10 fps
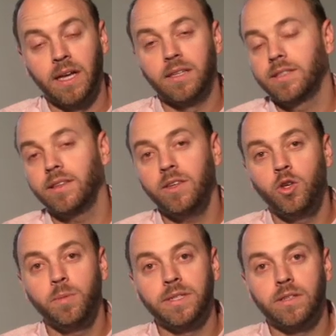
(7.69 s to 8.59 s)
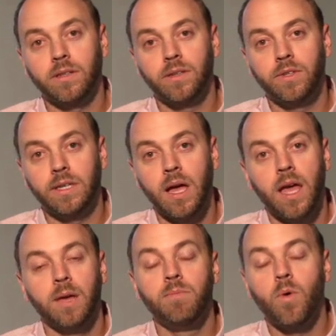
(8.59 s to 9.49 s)
Suddenly, humans are living
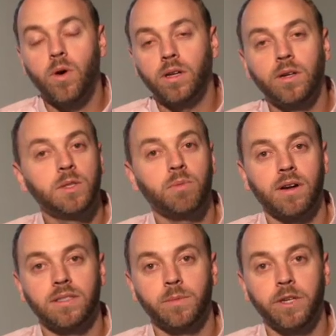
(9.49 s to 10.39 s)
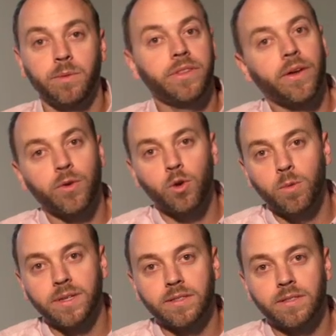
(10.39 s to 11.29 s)
in more close proximity with other
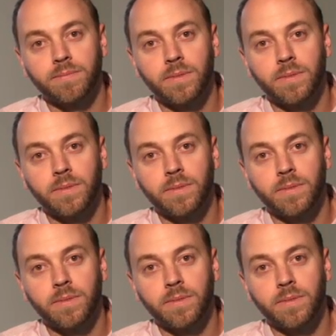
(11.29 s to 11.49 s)
humans.